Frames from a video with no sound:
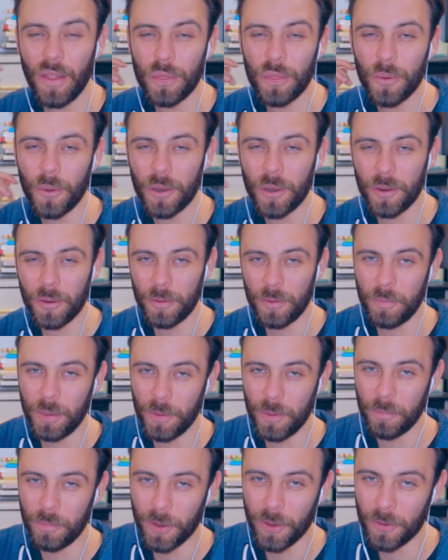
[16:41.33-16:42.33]
I thought it would
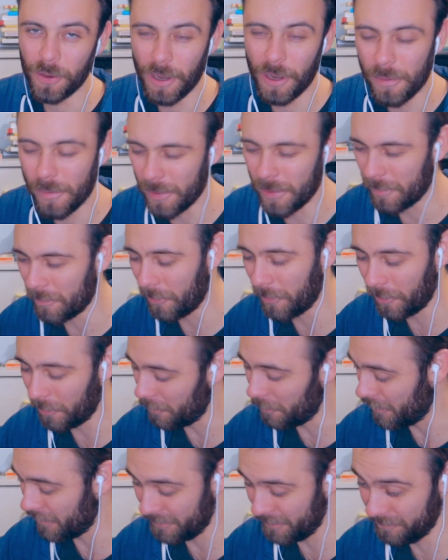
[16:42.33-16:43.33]
be built up a bit more,
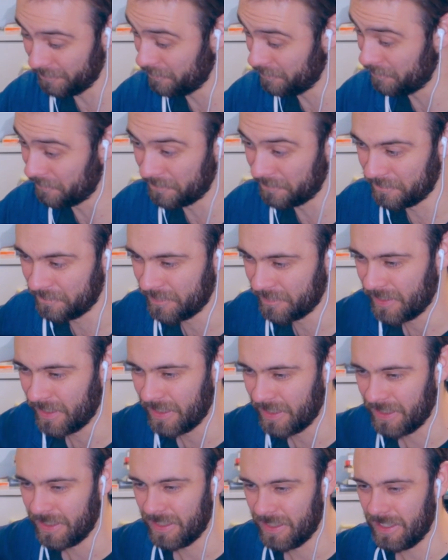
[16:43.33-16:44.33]
but mm,
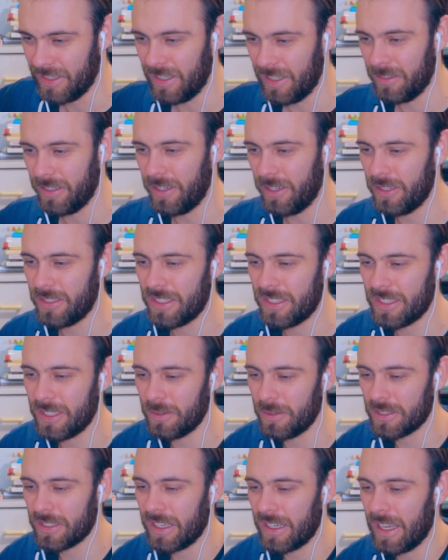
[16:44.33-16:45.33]
I'm curious to
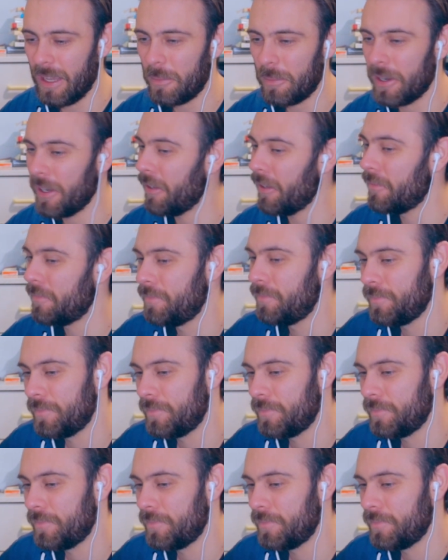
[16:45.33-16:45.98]
see what's going to happen here.